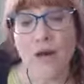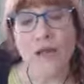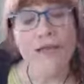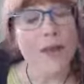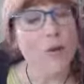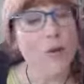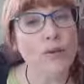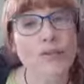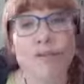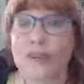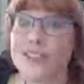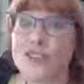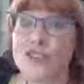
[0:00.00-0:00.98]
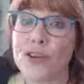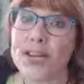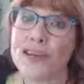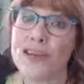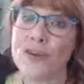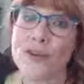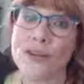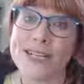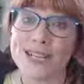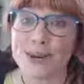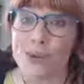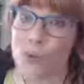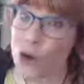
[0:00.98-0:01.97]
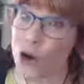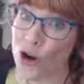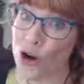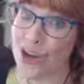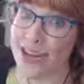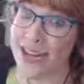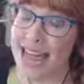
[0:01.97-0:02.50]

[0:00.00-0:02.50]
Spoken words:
they were frustrated or it didn't work,